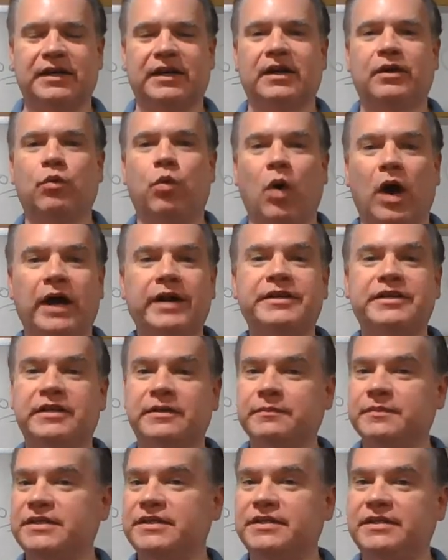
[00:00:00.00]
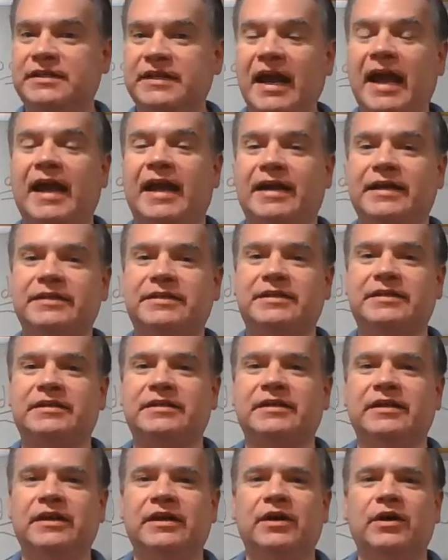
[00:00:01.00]
quantum
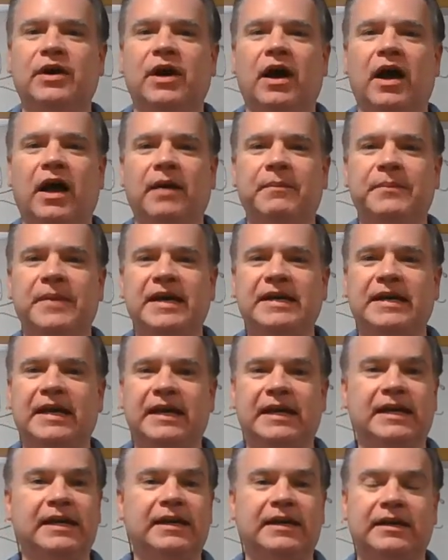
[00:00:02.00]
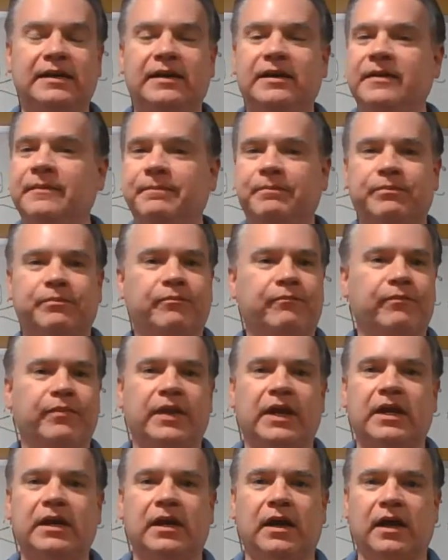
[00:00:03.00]
states, making it
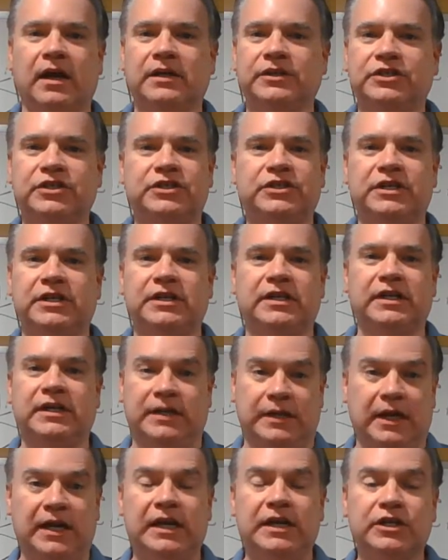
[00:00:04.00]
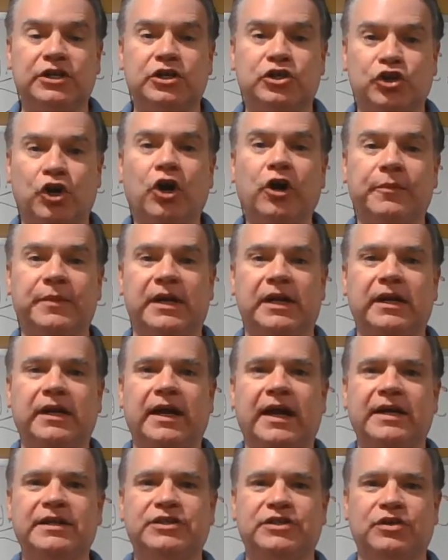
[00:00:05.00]
just indeterminate
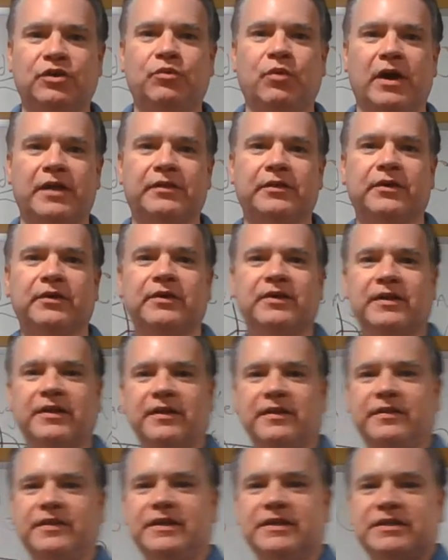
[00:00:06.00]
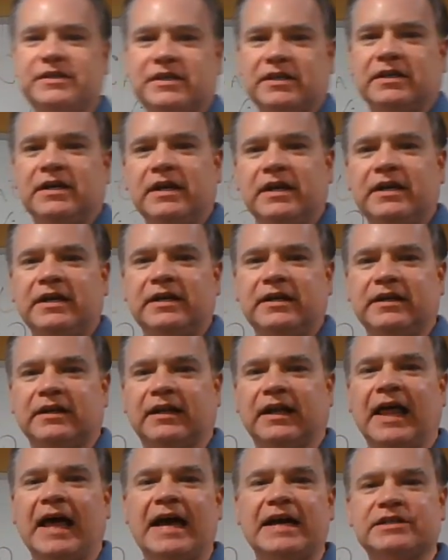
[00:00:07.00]
as to whether this
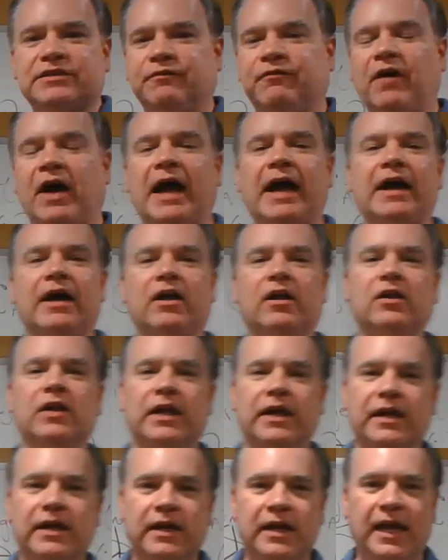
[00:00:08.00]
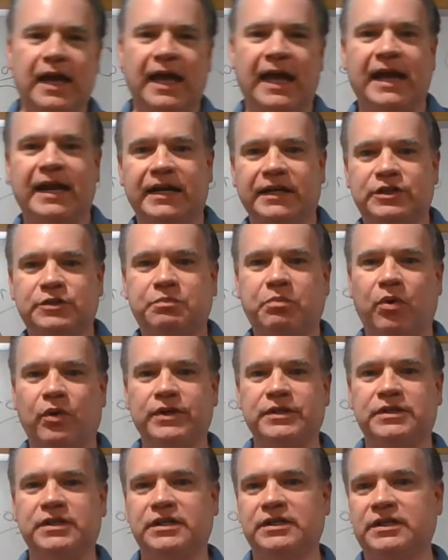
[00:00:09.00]
glass vial and its
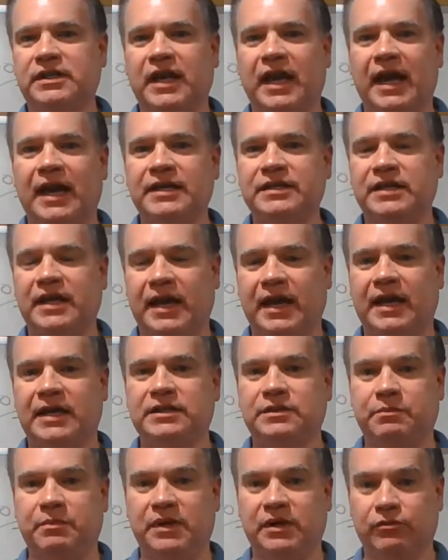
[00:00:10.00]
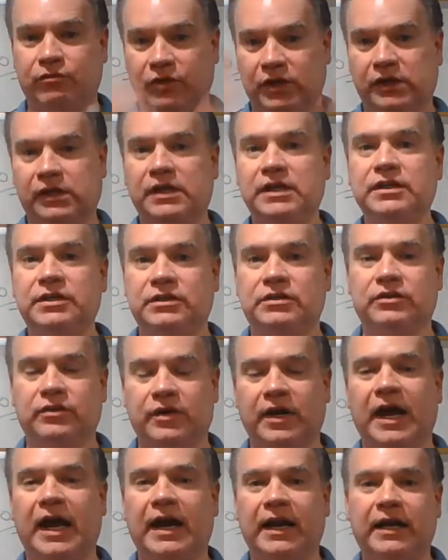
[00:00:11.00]
poisonous gas has been released
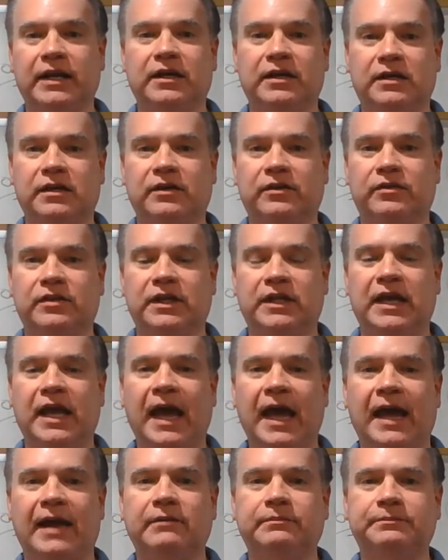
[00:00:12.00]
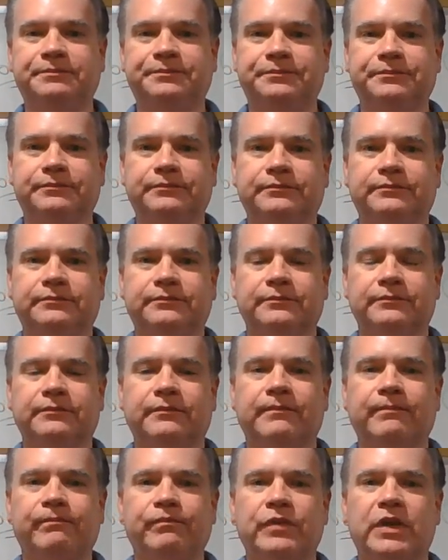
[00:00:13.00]
or not and killed the cat.
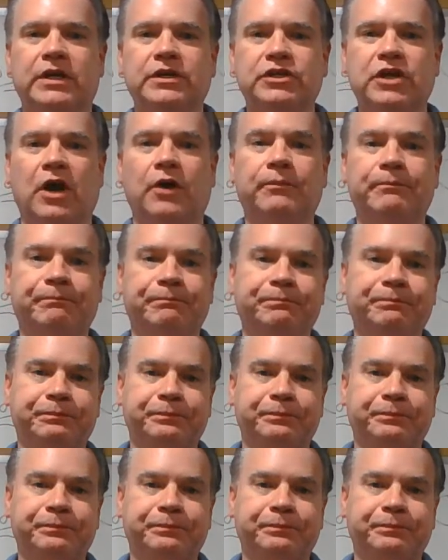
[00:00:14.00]
So,